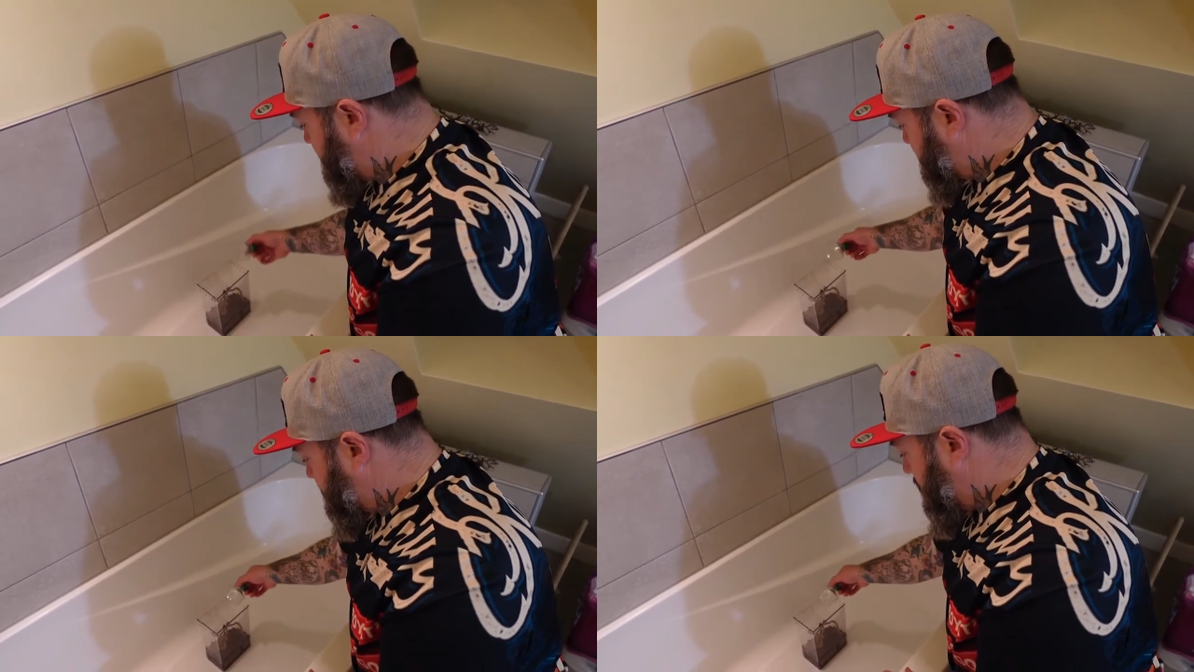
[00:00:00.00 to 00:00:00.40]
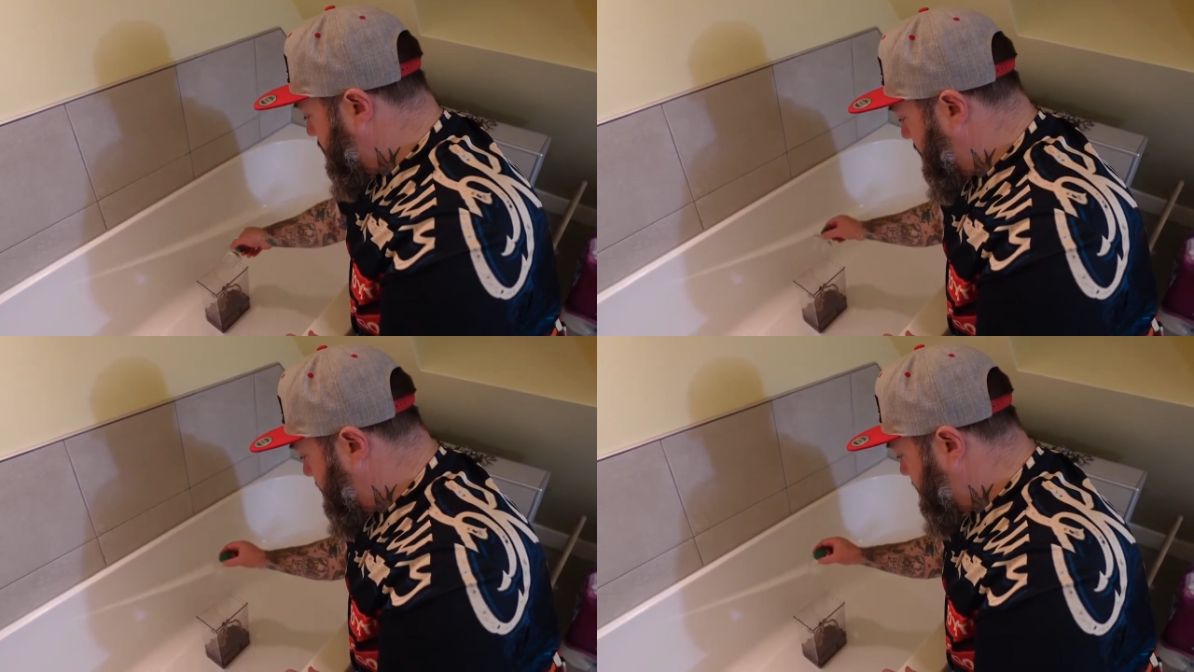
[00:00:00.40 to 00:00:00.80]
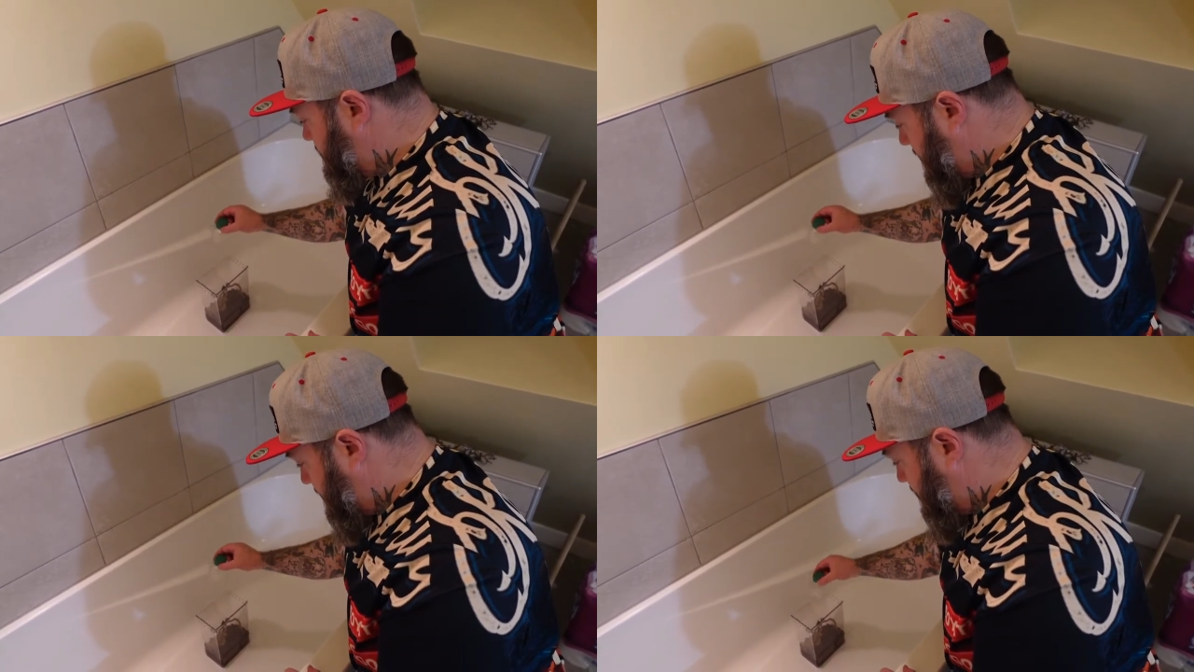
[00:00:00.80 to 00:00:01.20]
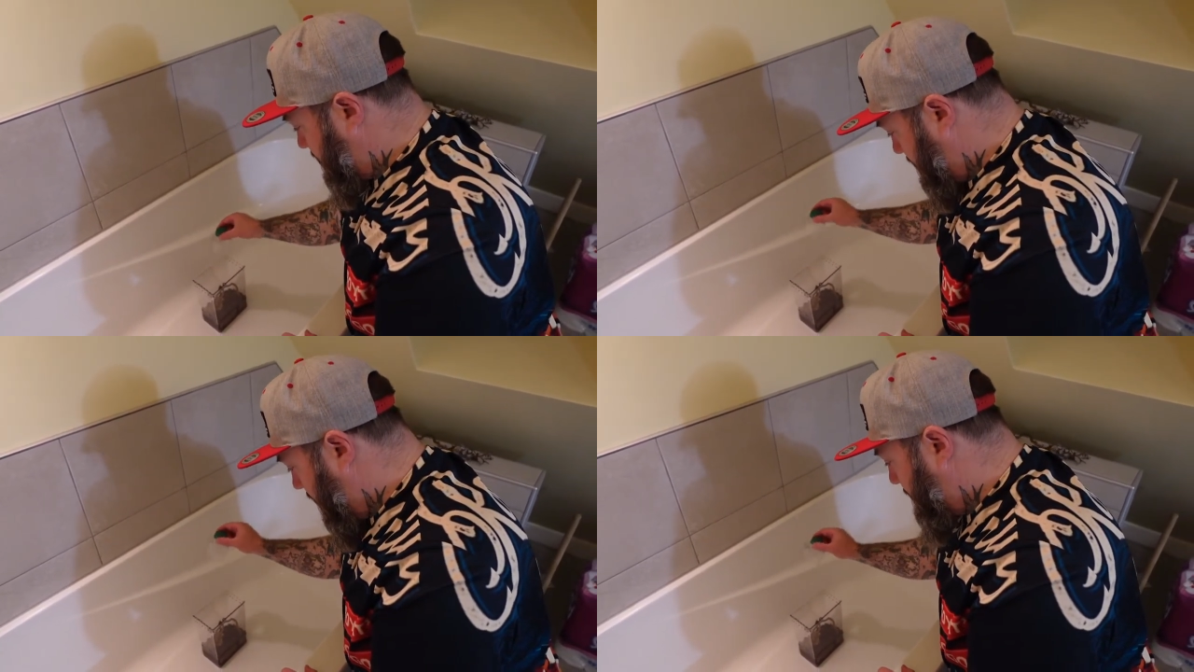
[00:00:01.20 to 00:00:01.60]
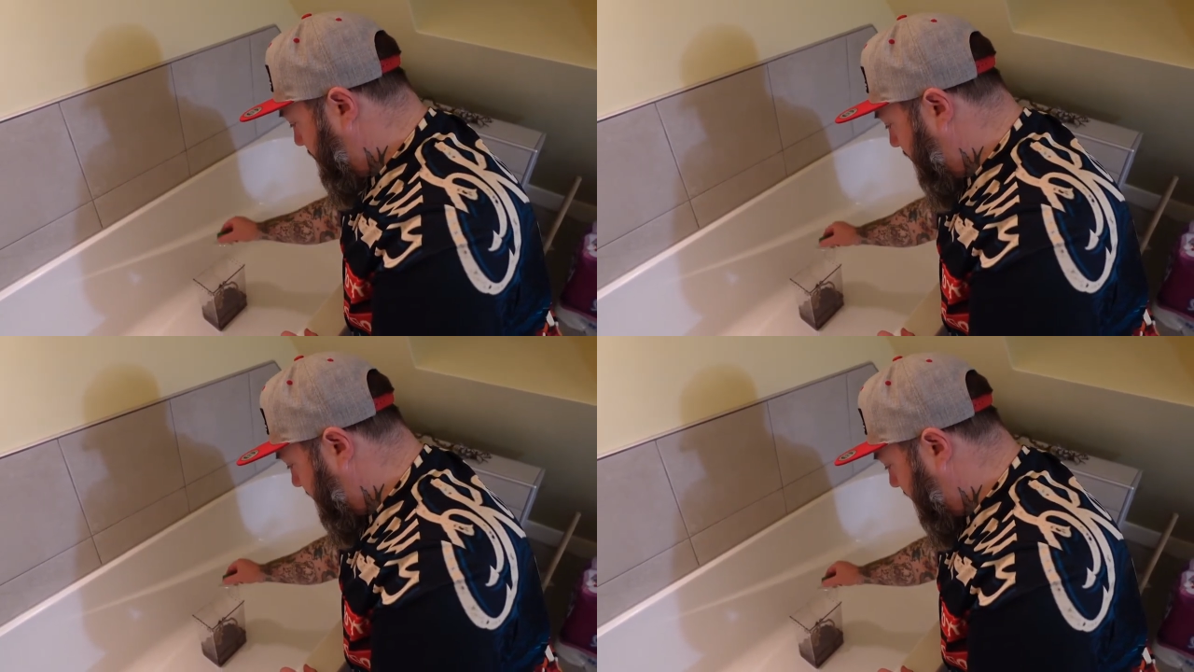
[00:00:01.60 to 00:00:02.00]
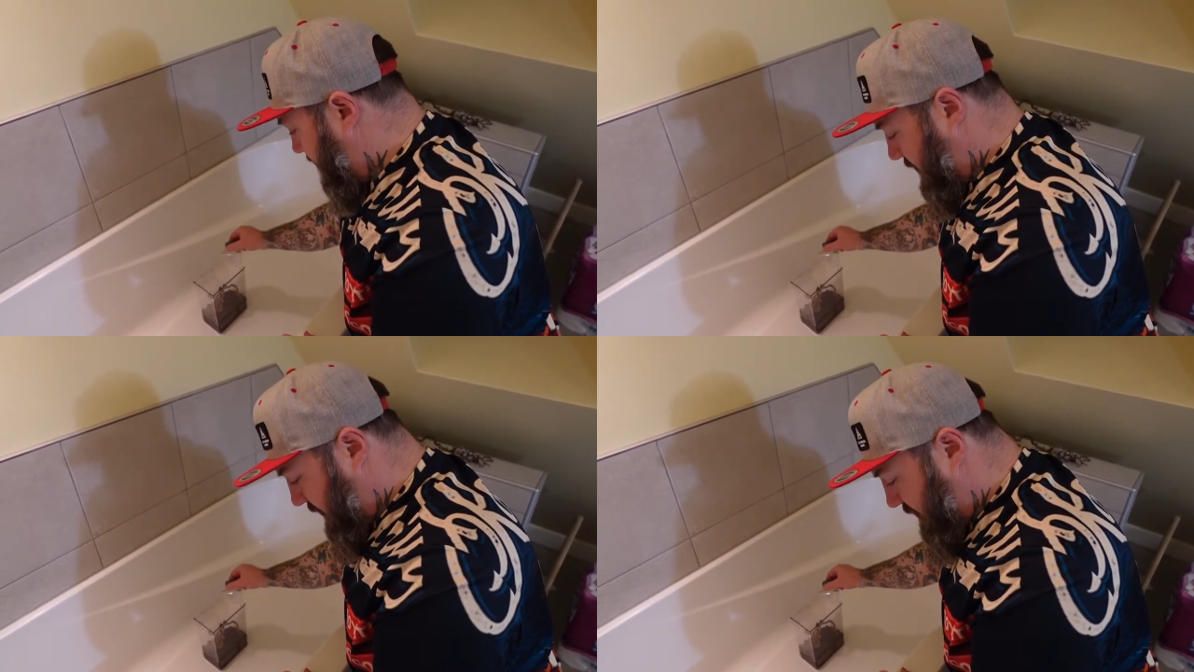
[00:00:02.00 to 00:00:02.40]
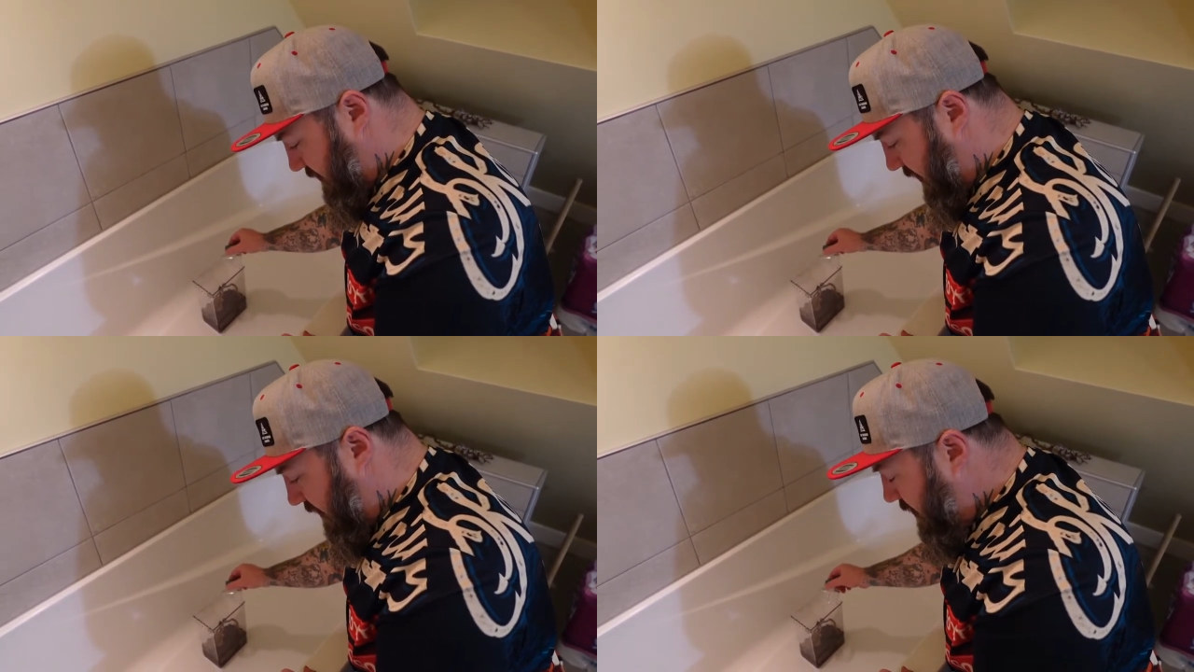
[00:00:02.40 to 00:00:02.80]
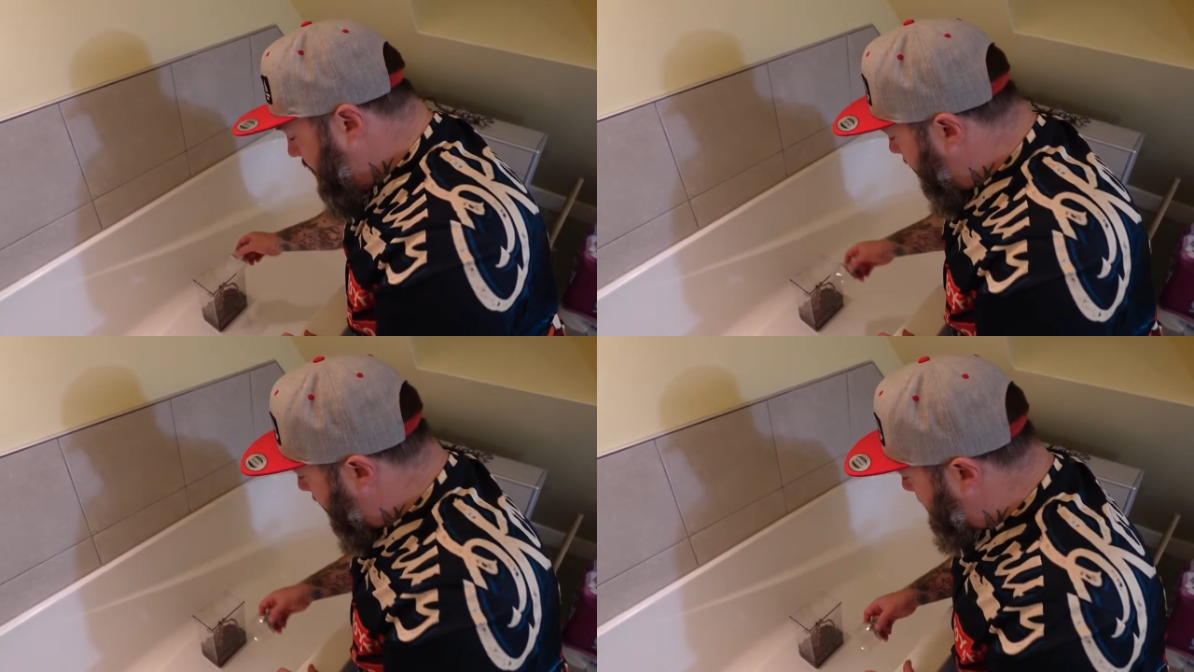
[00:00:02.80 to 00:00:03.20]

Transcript: [unreadable: no face in view]